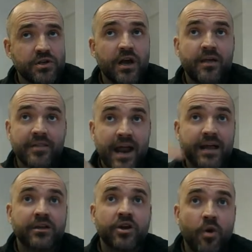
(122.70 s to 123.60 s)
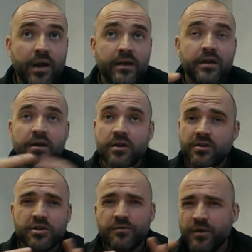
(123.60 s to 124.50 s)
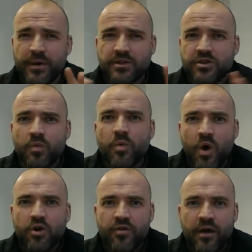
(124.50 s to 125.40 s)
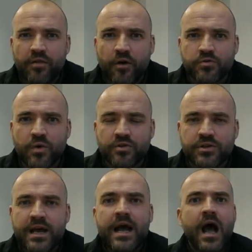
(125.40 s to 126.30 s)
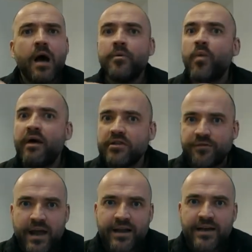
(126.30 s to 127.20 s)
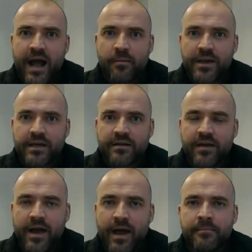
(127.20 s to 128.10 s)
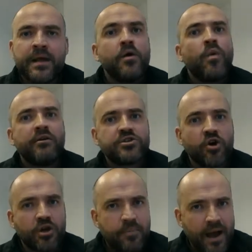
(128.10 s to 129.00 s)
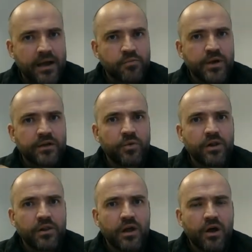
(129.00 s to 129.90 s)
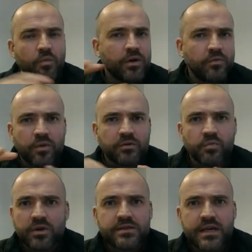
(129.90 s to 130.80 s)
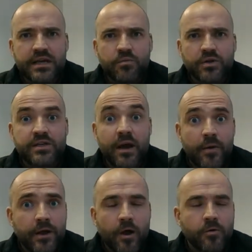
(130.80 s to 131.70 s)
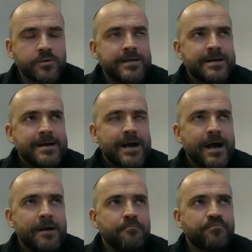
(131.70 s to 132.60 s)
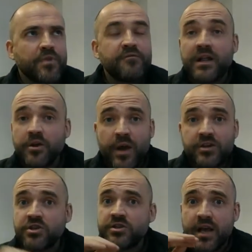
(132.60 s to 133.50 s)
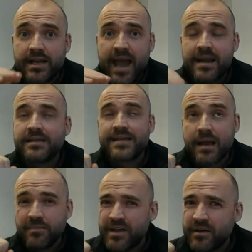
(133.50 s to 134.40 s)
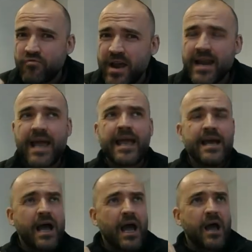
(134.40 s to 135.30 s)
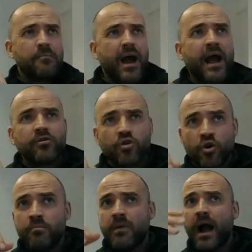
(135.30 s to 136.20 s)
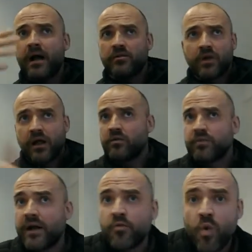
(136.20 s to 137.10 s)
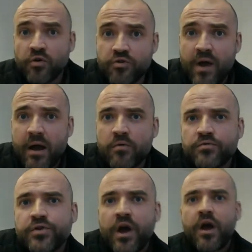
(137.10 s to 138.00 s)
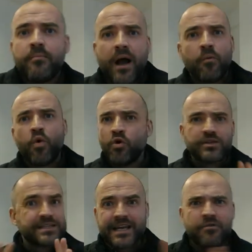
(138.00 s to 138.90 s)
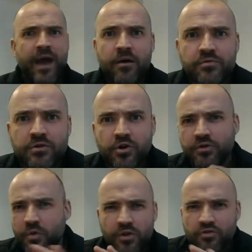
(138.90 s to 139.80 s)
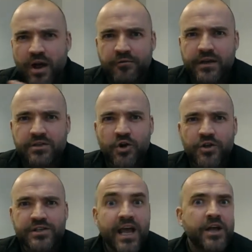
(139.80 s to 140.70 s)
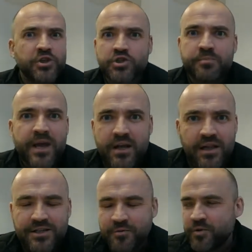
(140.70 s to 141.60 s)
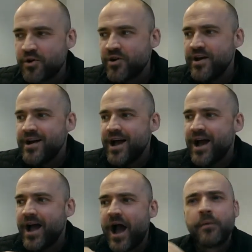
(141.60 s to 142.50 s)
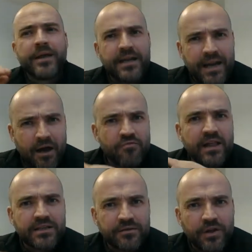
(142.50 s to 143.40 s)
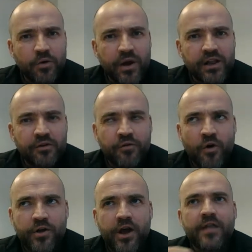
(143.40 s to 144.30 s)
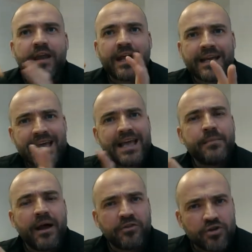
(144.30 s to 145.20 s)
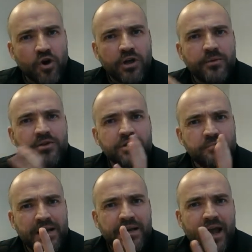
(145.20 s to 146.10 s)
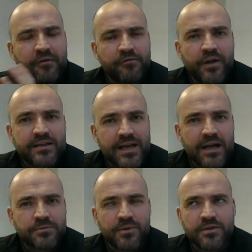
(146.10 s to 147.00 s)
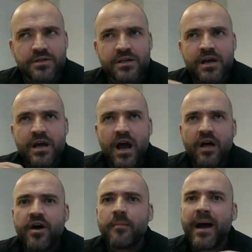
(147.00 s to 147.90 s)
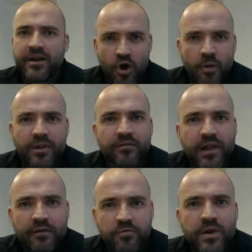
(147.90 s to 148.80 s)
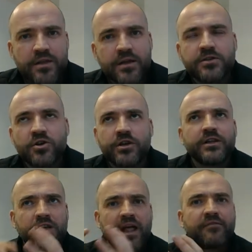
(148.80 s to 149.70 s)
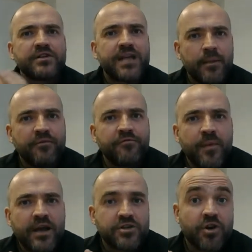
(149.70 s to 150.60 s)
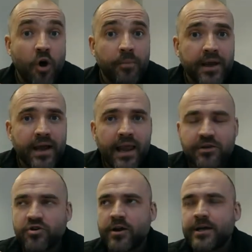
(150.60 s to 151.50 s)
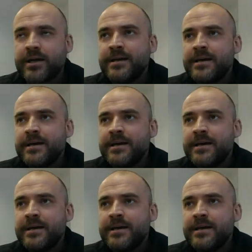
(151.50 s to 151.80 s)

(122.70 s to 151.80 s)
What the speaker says: and then I can go in and do viewing. So we'll work around those ones. But where it's vacant, I'll meet you there. Where it's occupied, we'll see how it goes. Valuations, again, same thing really. I'll come. I'll have a wander around. I won't stick around and go through all the graphics and all the sales spiel, as it were. I'll be in and out relatively quickly for you, and then I can email the documents as PDF attachments that I might normally have left with you. So you'll have the same information, albeit electronic.